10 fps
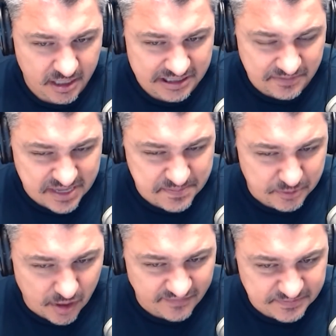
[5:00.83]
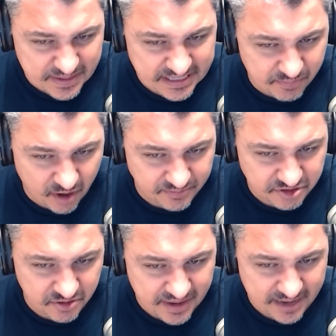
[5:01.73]
The people who have spending
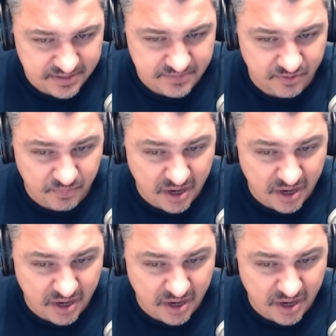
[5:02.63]
problems are the bad people.